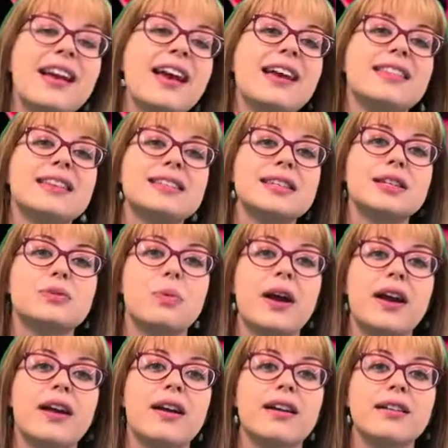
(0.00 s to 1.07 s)
And this is
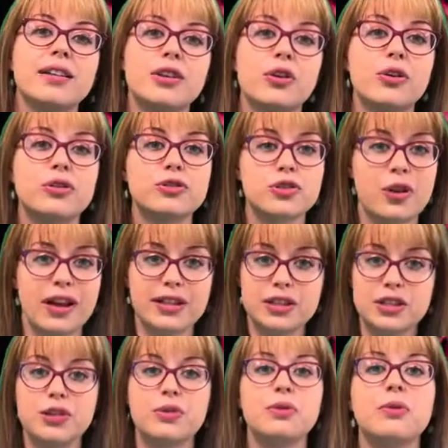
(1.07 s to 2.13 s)
where you're trying
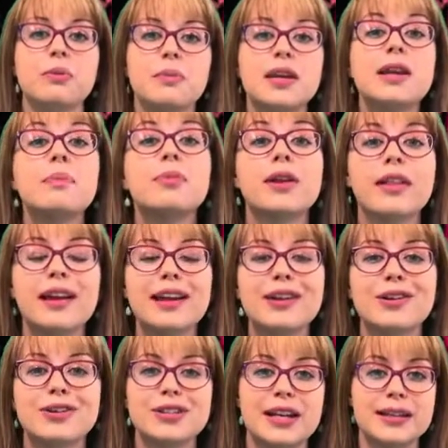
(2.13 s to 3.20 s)
to
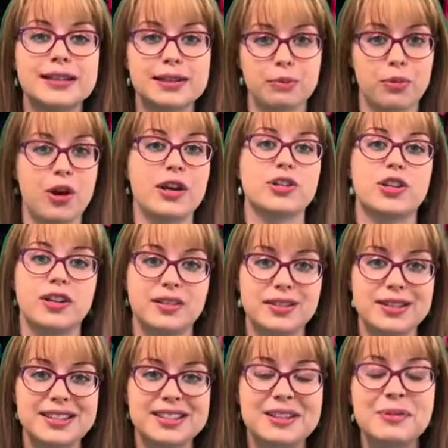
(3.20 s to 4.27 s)
manipulate your date's
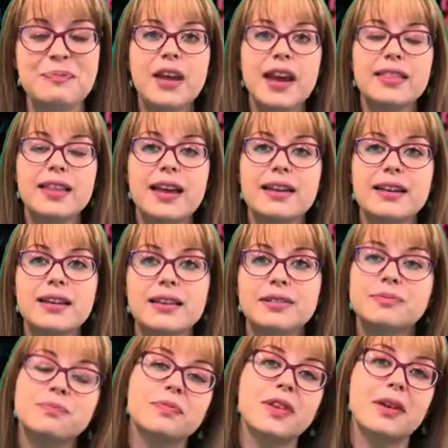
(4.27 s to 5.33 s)
impressions. And then,
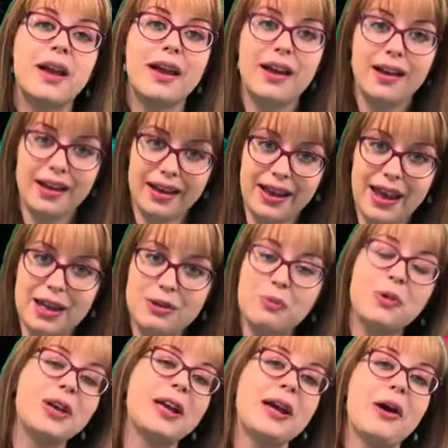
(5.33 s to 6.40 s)

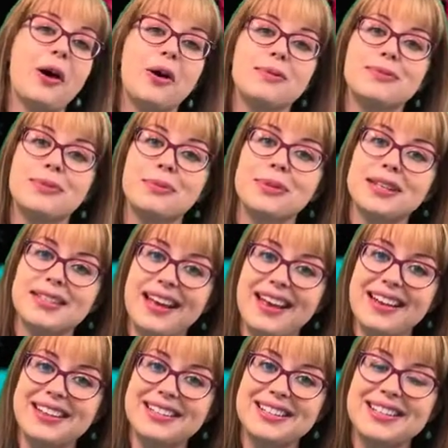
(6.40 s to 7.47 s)
again, when you get home from the
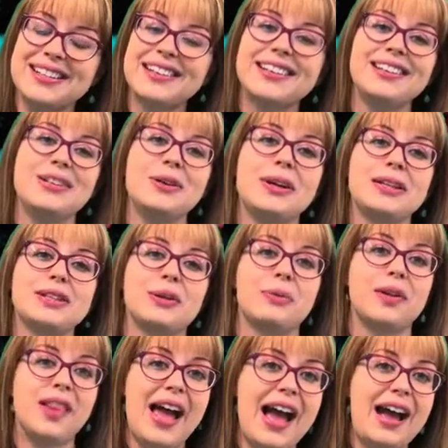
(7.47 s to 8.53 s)
date, you get to
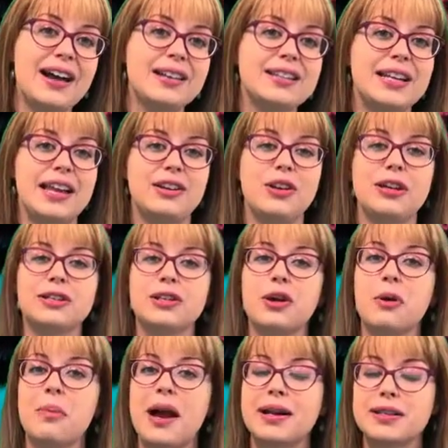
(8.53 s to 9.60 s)
relax and you get to
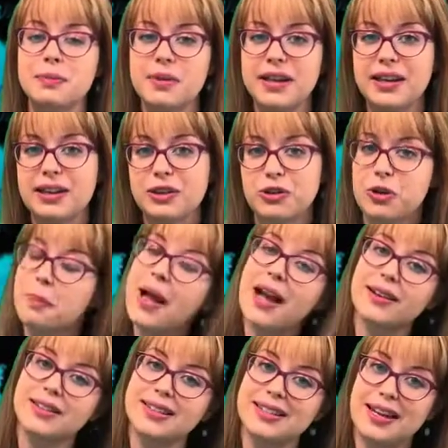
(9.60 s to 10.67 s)
go back to being in your
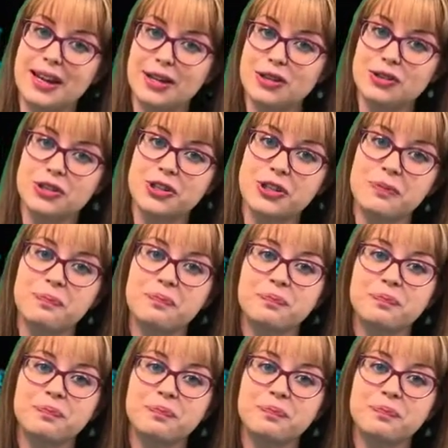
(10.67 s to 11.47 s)
backstage.